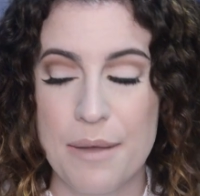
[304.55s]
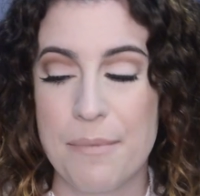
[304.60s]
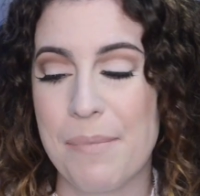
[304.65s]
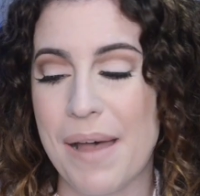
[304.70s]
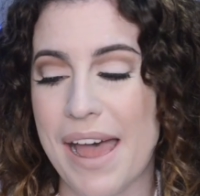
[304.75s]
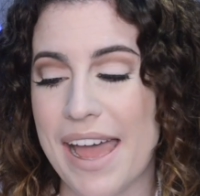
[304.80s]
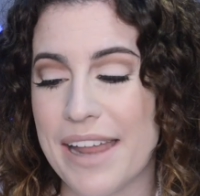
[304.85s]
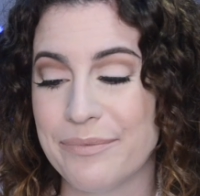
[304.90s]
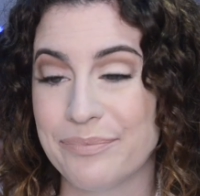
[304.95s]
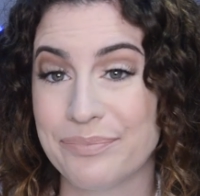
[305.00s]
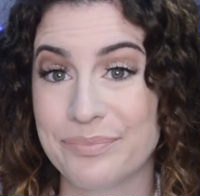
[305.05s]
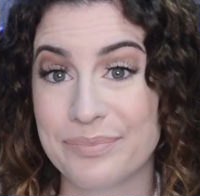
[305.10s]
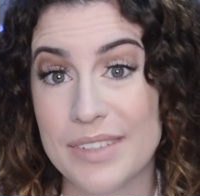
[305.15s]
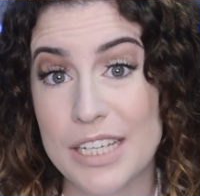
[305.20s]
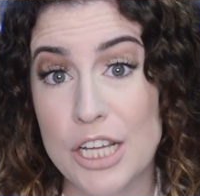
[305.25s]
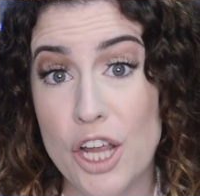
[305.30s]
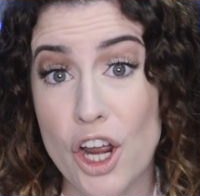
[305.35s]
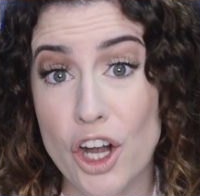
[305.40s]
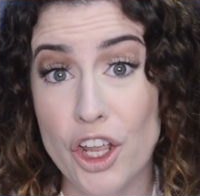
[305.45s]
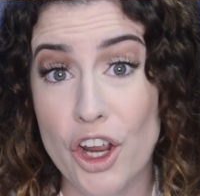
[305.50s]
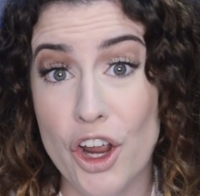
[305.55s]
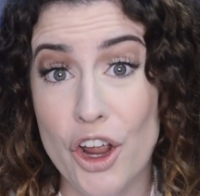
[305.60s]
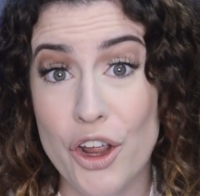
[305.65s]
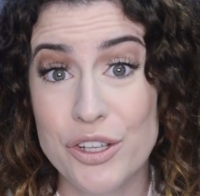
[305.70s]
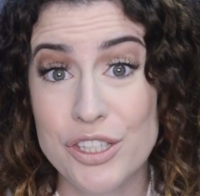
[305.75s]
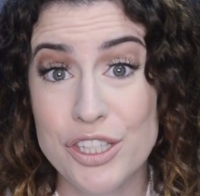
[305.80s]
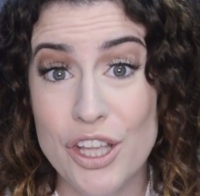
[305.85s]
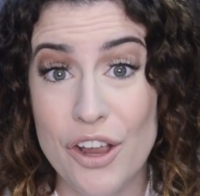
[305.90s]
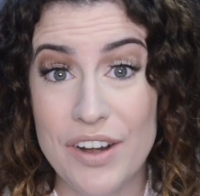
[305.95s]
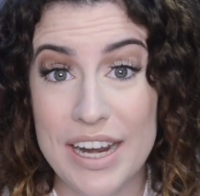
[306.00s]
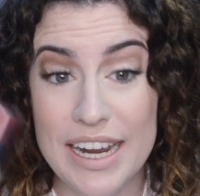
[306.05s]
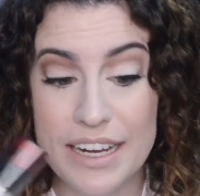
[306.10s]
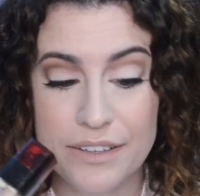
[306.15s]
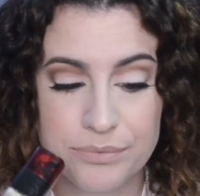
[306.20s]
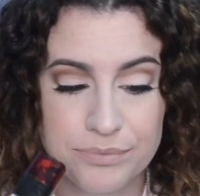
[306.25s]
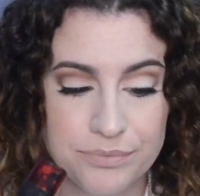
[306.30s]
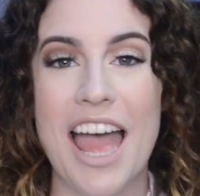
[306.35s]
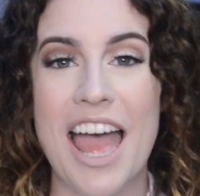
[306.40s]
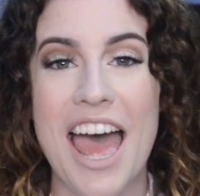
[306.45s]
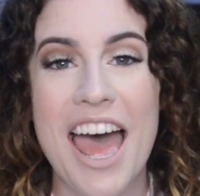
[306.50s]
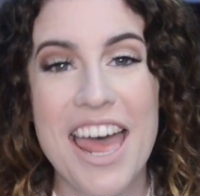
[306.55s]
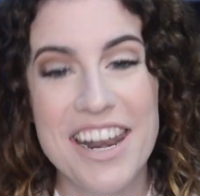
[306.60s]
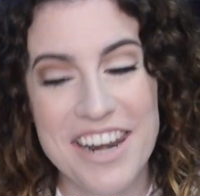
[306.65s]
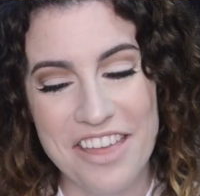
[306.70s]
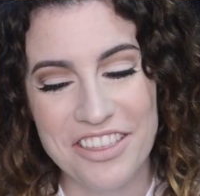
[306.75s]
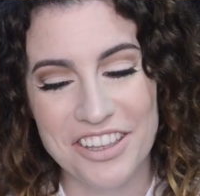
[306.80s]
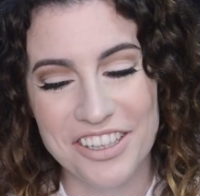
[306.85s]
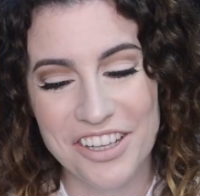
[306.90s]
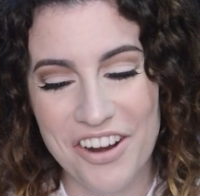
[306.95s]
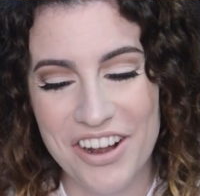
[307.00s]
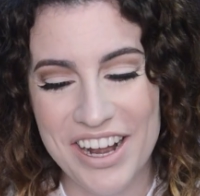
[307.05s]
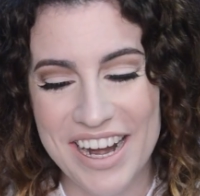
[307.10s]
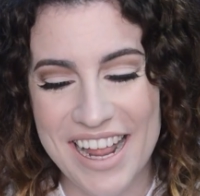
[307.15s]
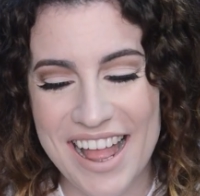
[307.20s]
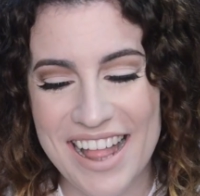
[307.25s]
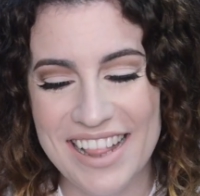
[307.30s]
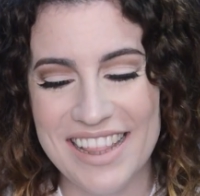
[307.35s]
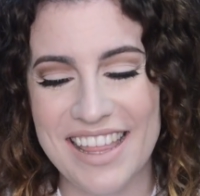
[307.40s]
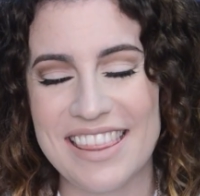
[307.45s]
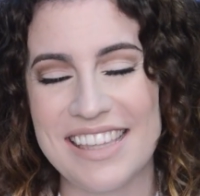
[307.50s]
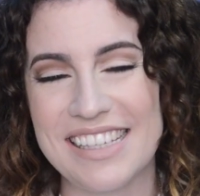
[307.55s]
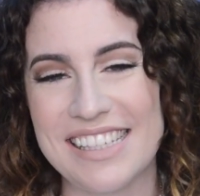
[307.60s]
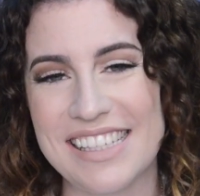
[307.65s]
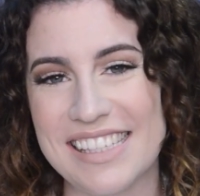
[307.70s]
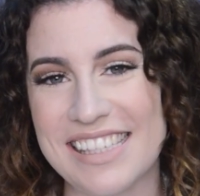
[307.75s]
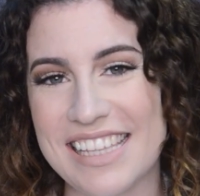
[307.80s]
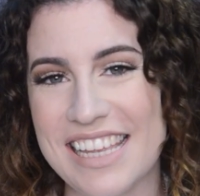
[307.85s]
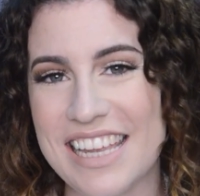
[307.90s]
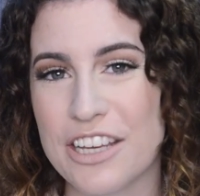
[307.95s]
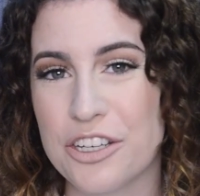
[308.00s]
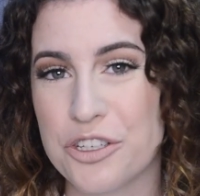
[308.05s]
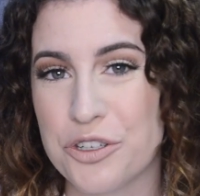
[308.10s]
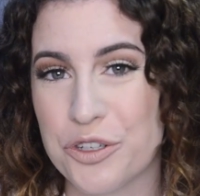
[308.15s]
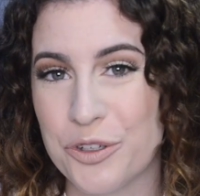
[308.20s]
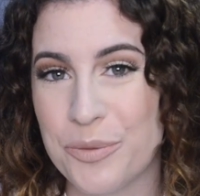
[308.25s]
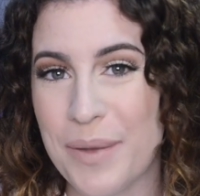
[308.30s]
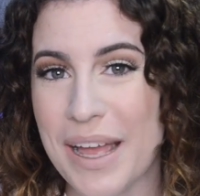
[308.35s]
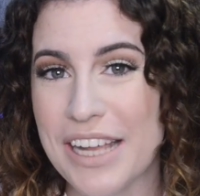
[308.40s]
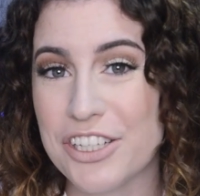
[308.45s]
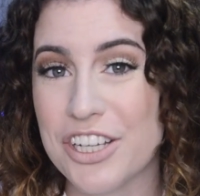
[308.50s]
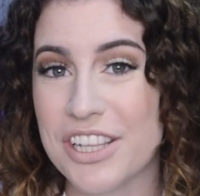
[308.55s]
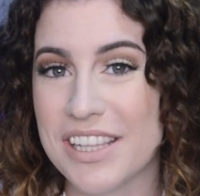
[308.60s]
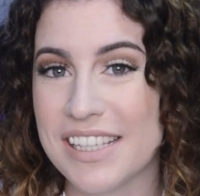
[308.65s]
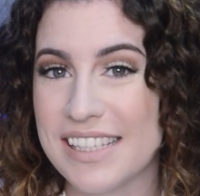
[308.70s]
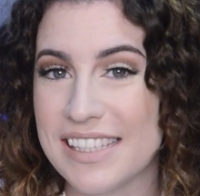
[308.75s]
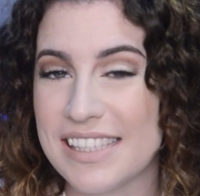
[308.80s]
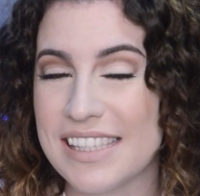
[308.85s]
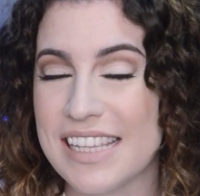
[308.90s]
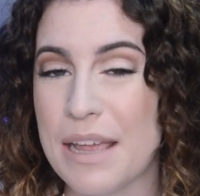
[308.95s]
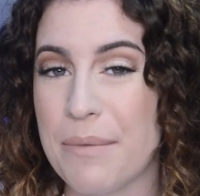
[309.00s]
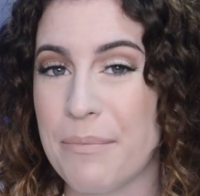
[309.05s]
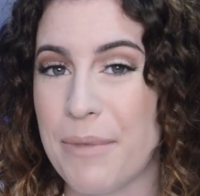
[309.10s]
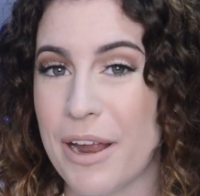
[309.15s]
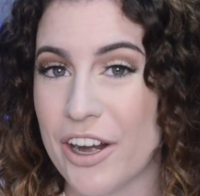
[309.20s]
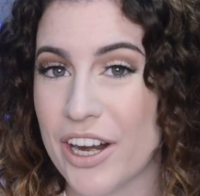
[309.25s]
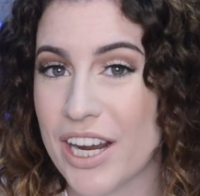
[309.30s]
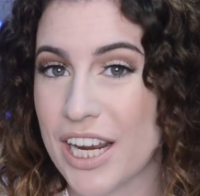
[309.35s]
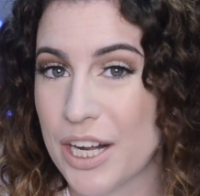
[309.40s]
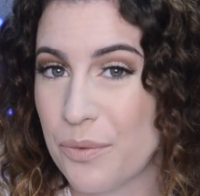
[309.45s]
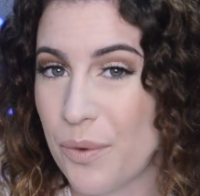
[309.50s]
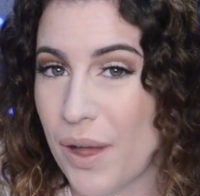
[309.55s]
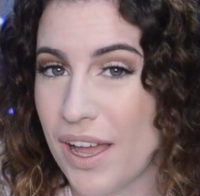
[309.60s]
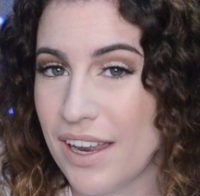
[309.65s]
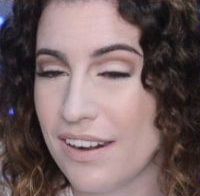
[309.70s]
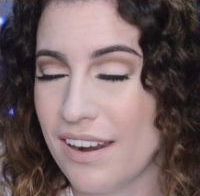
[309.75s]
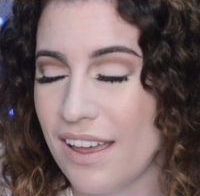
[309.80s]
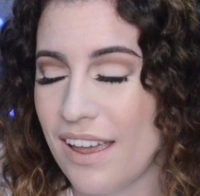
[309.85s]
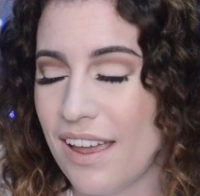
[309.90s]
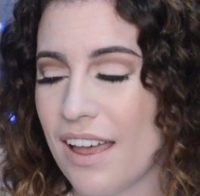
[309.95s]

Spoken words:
But gotta go, sorry. Another L'Oreal. This is the True Match. This is the American one.